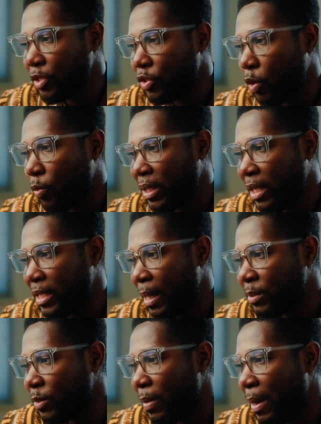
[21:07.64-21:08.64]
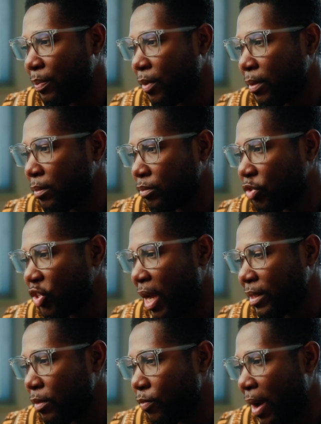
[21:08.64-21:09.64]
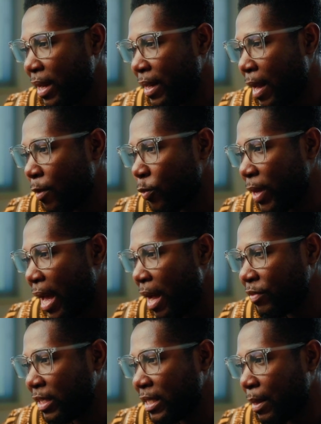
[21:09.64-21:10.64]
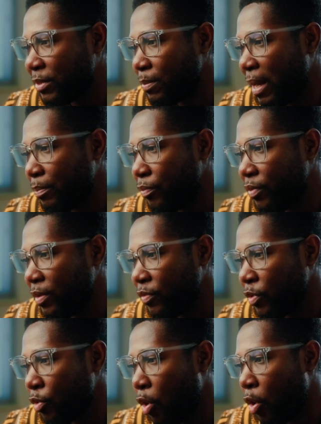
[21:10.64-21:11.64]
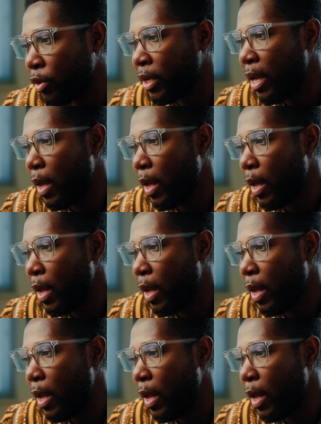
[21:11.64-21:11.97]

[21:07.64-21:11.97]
So with a depth map, checked right now, we have the depth map preview on.